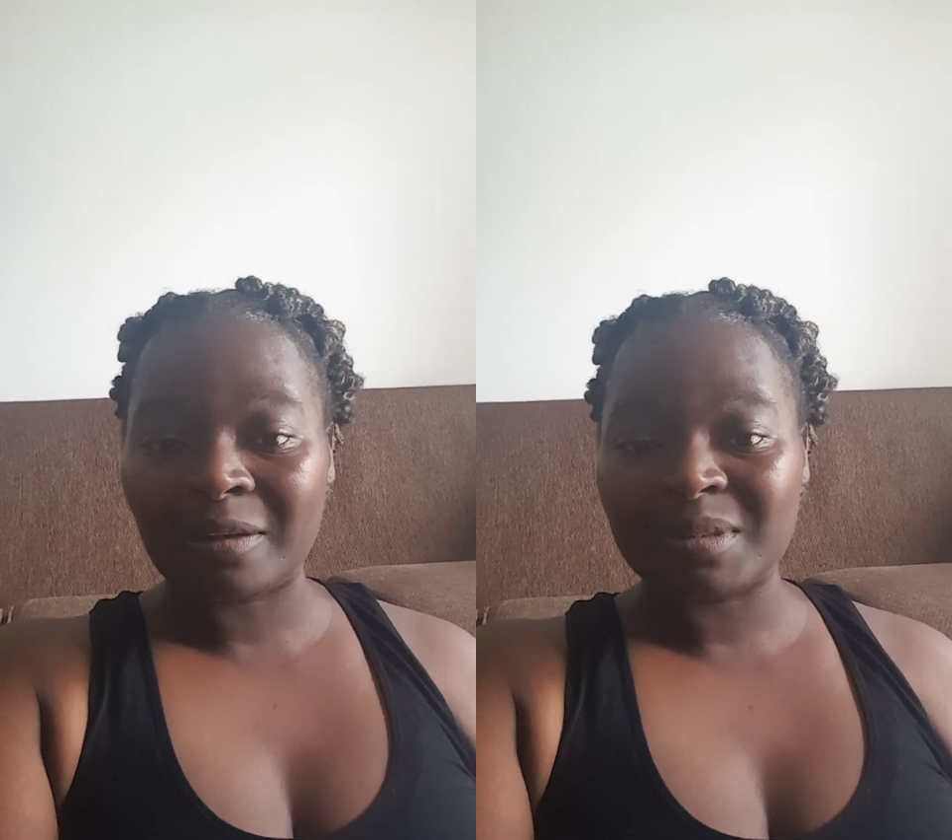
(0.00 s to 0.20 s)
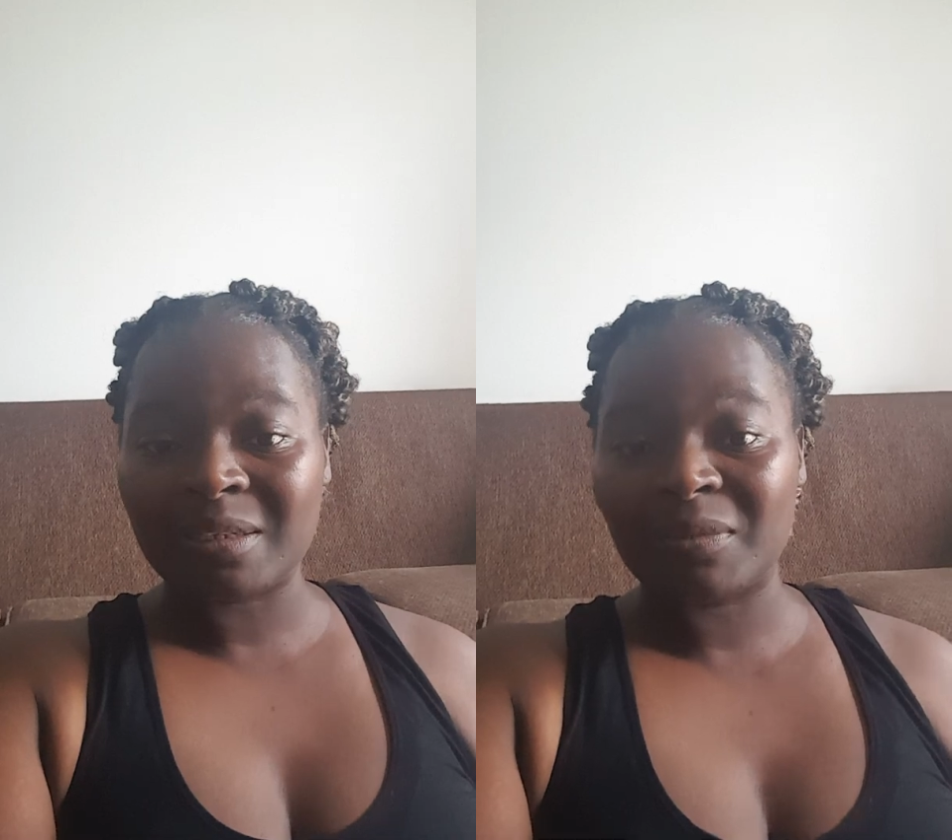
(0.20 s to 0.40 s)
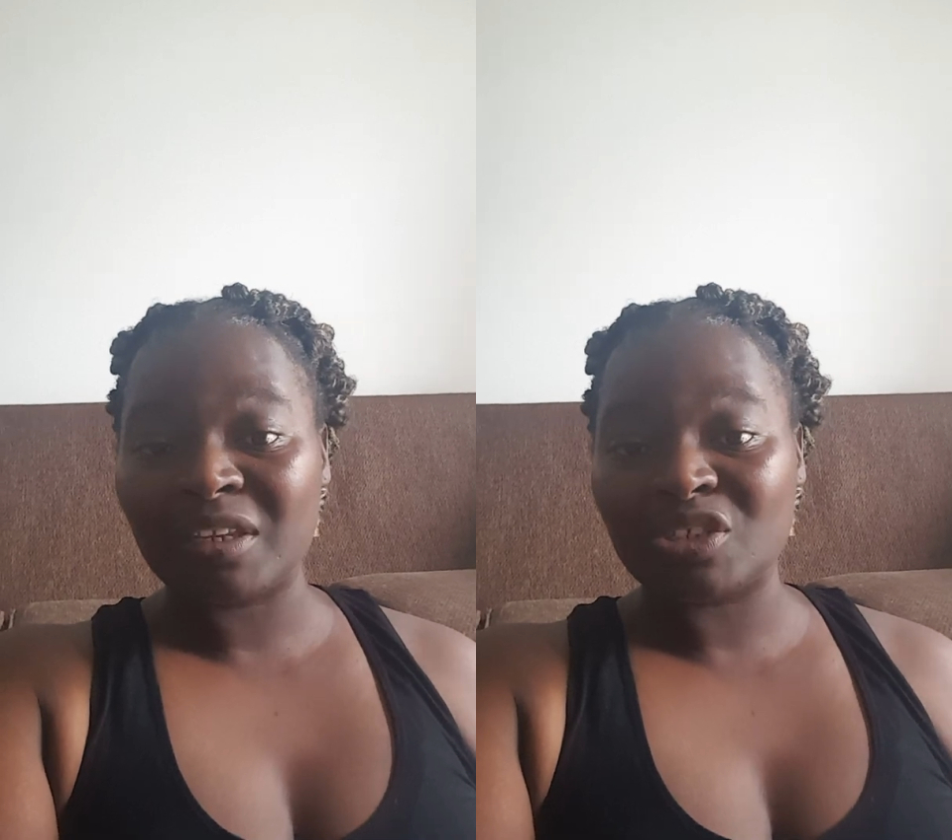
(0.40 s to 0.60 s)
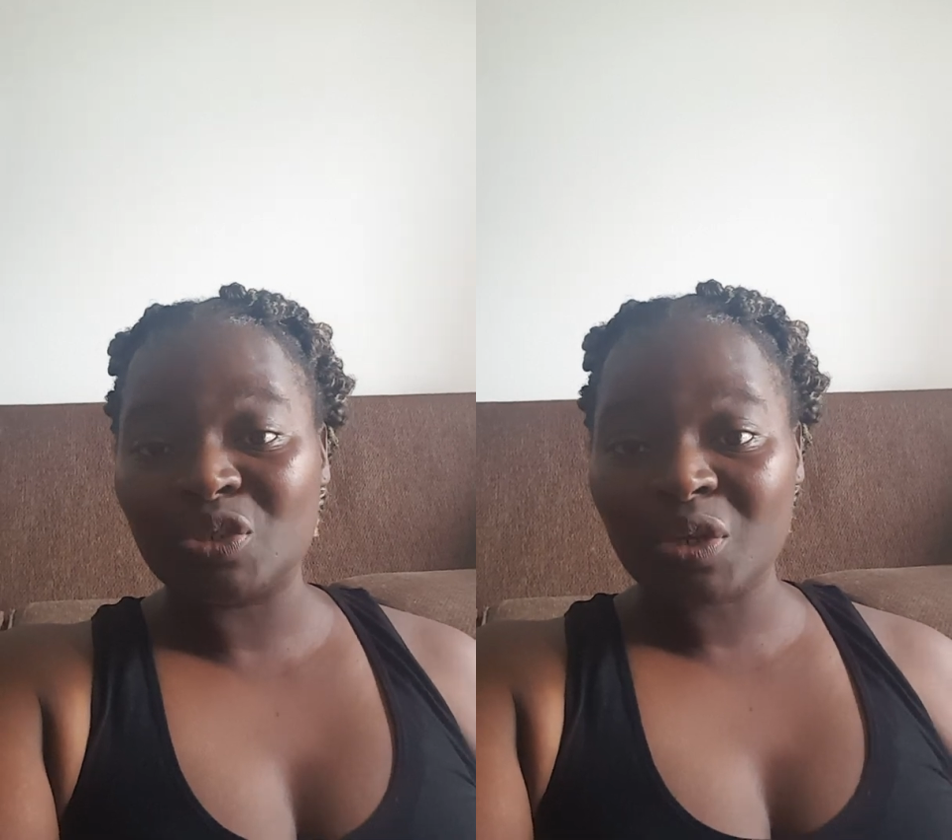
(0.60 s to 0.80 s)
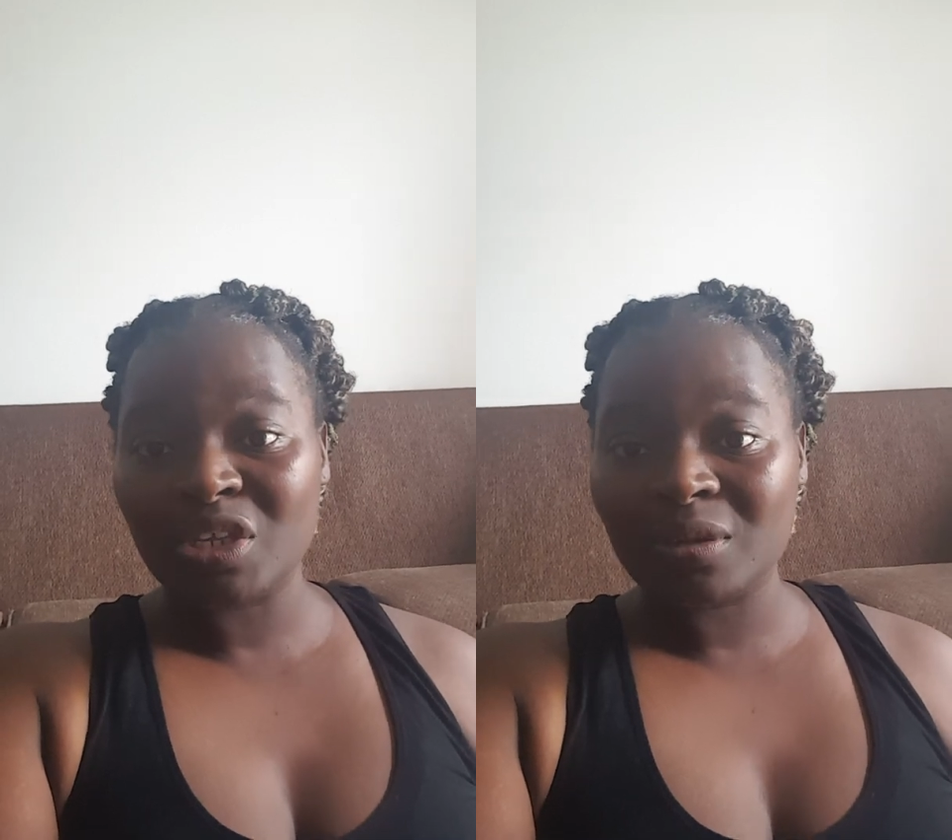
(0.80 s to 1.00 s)
something that
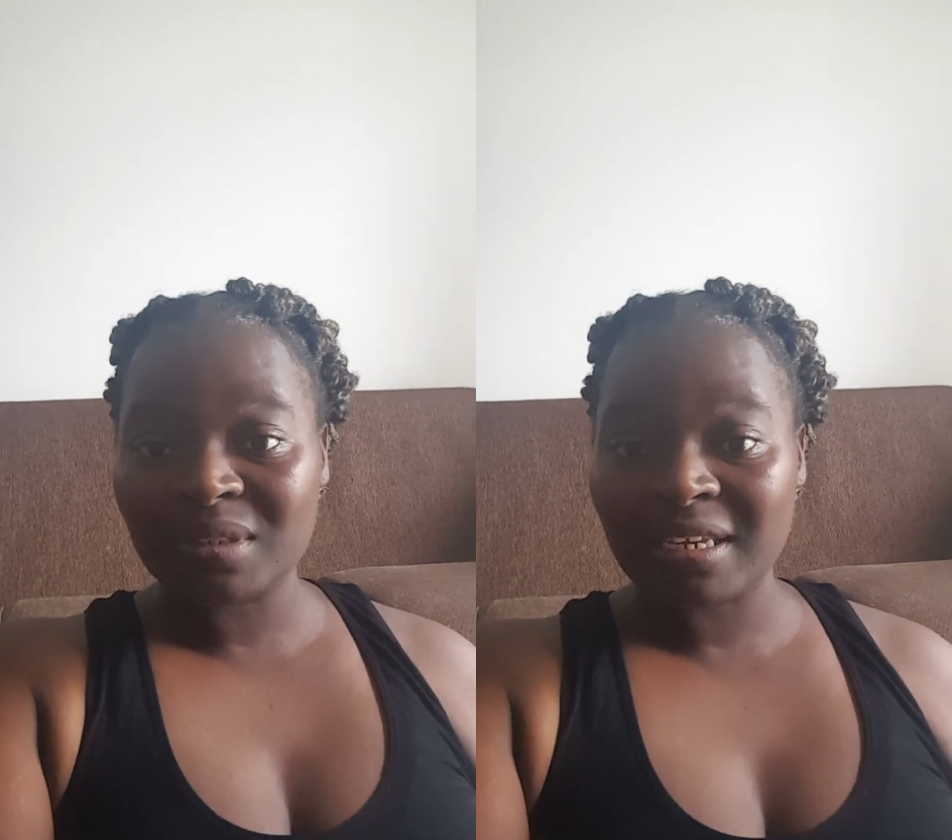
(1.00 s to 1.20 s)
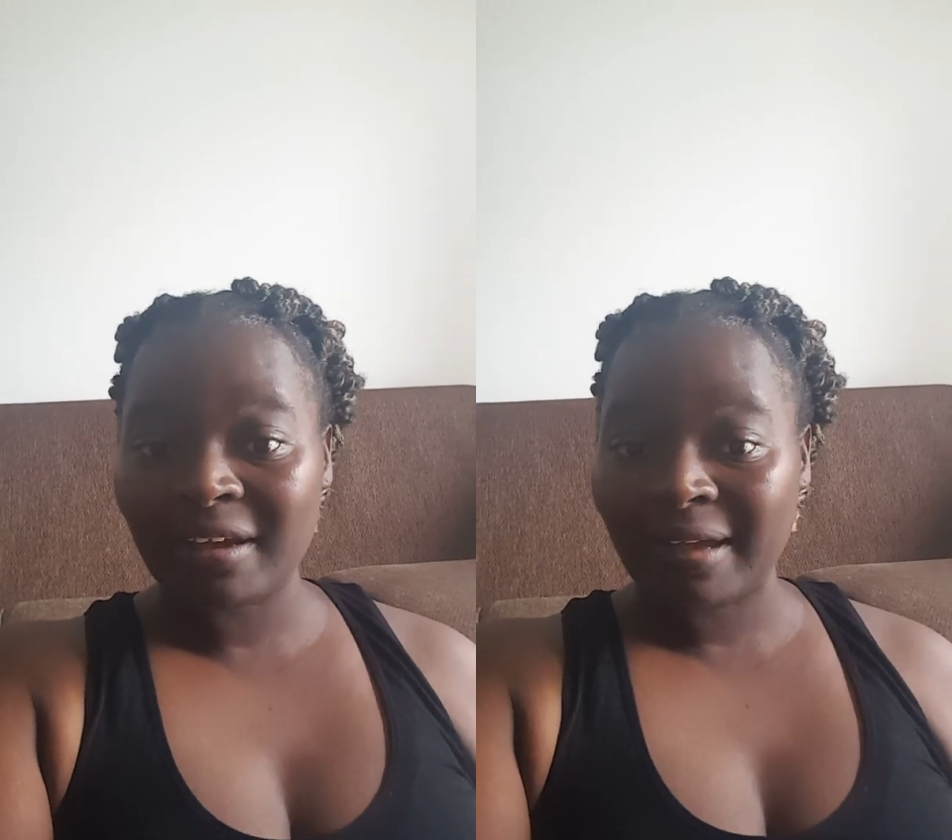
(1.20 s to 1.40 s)
you can use now,